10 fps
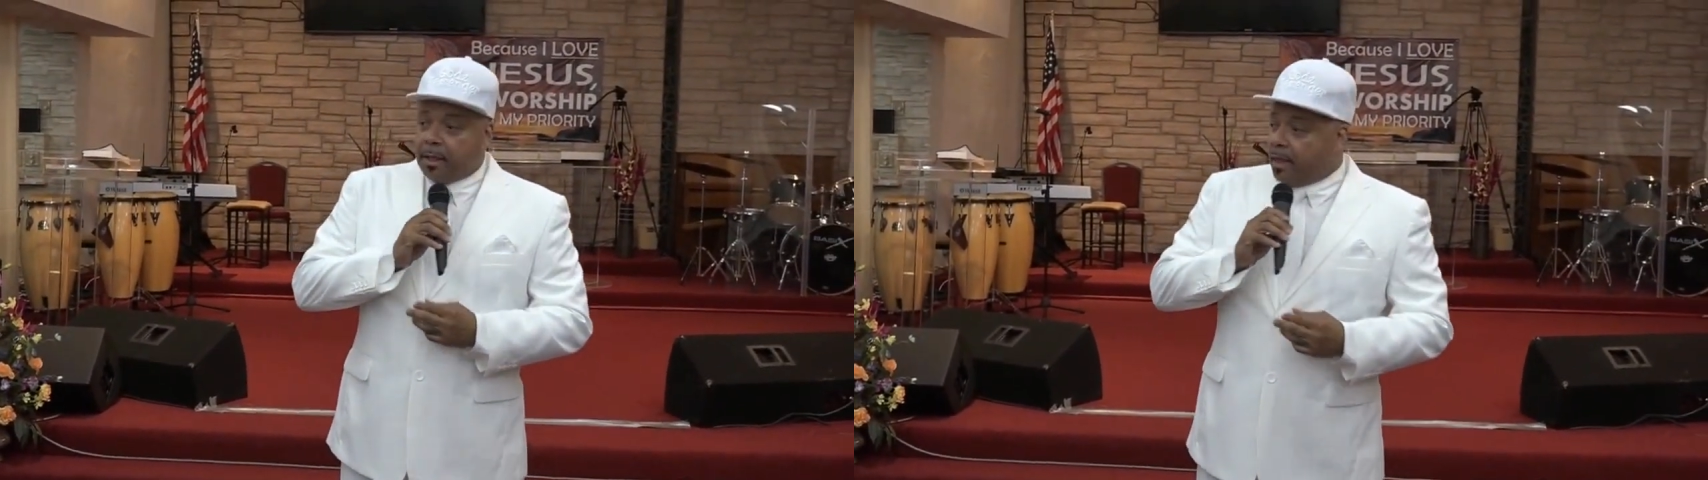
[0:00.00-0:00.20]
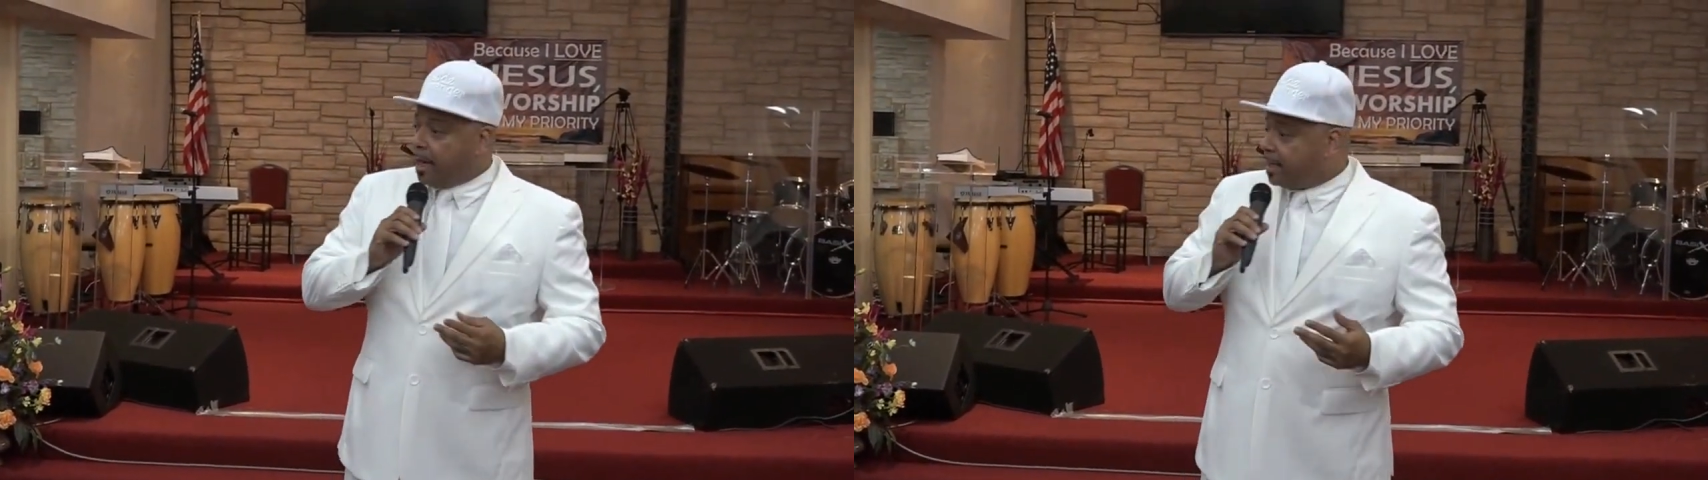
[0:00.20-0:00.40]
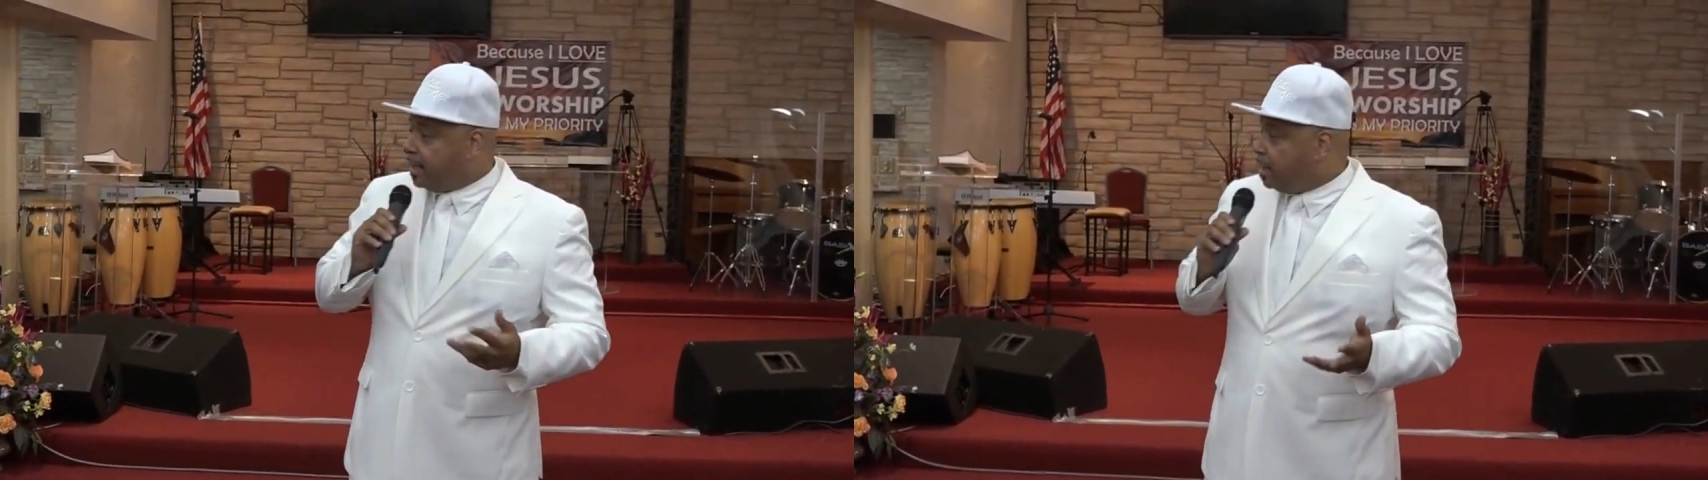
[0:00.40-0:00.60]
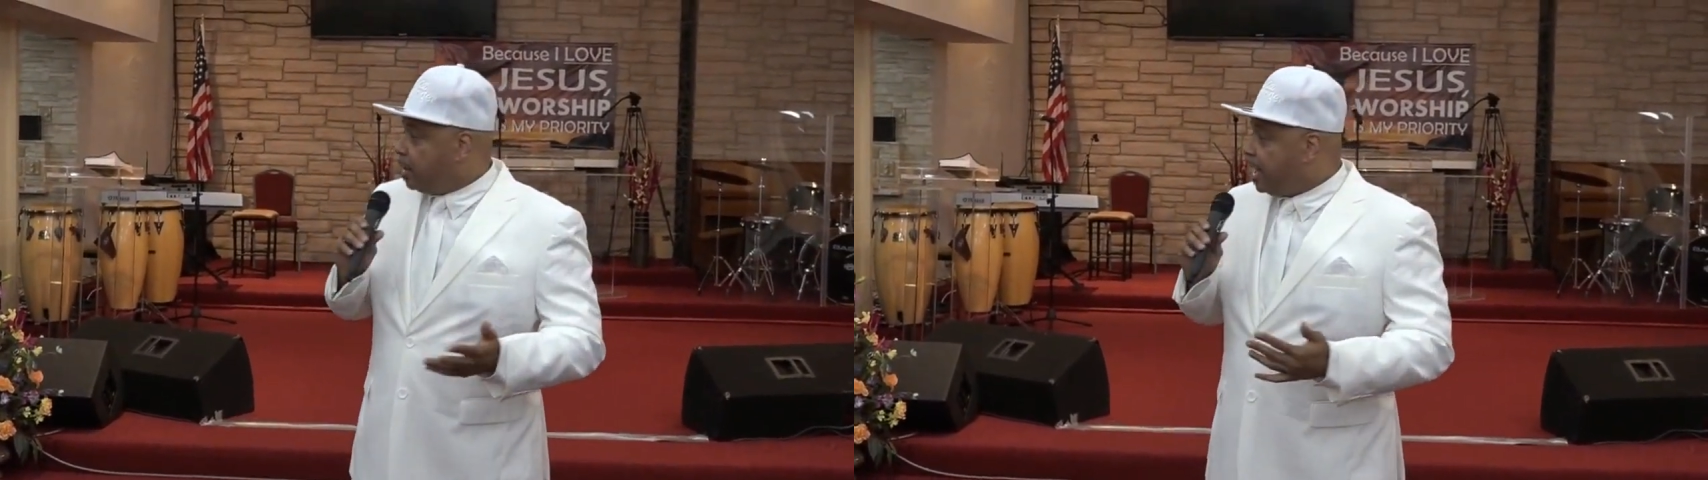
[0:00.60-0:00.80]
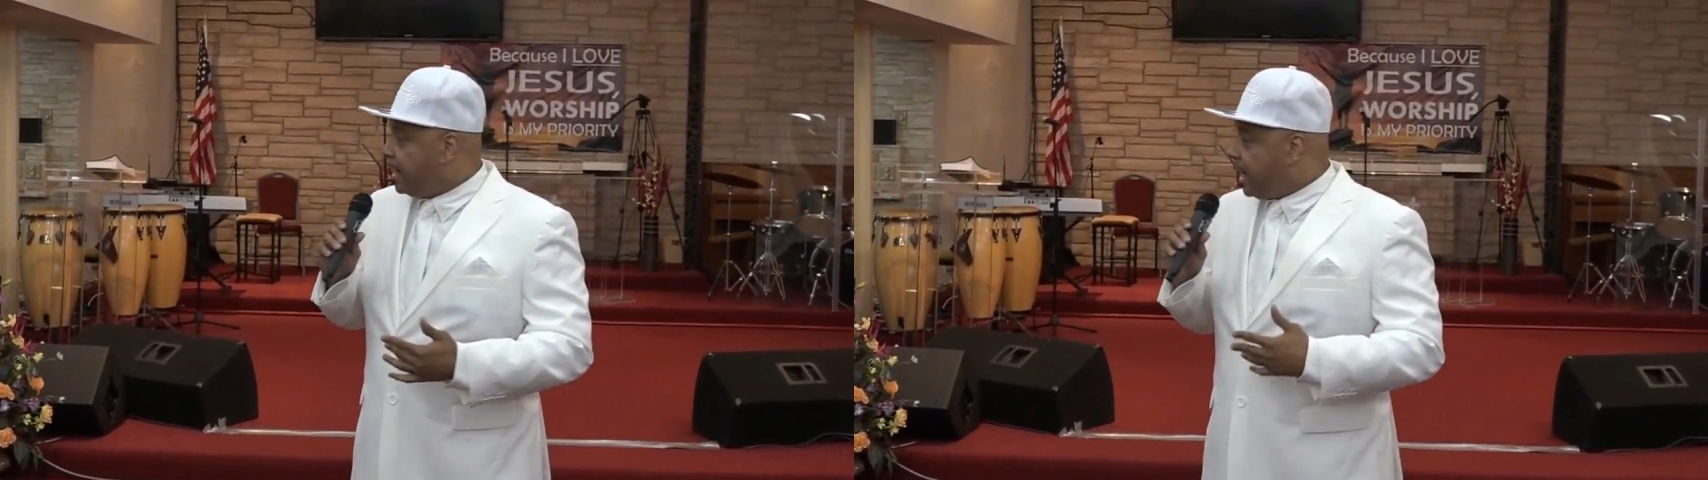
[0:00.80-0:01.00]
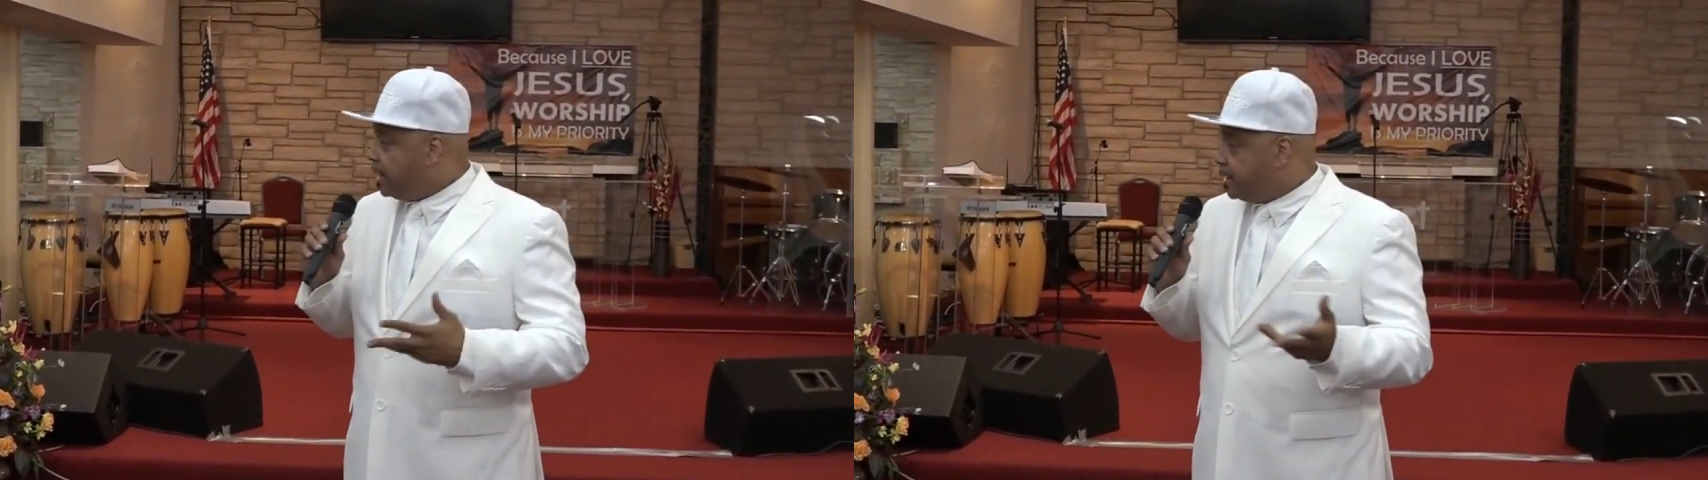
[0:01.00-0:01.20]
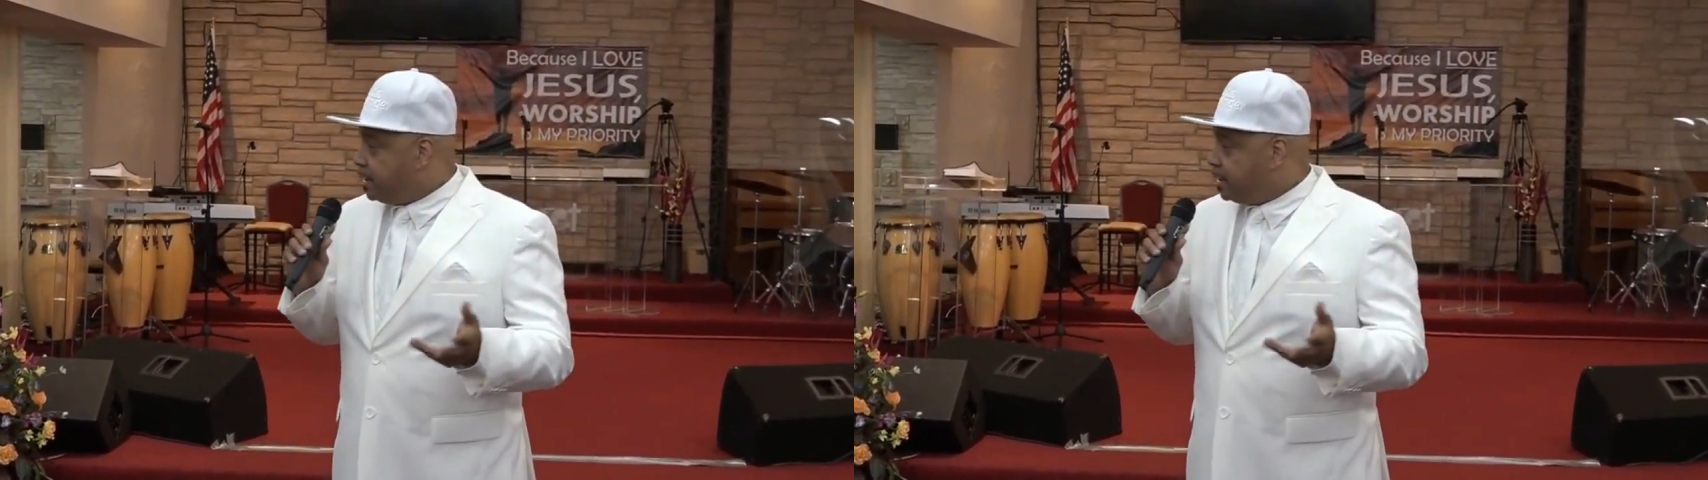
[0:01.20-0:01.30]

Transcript: Can I get it? I, I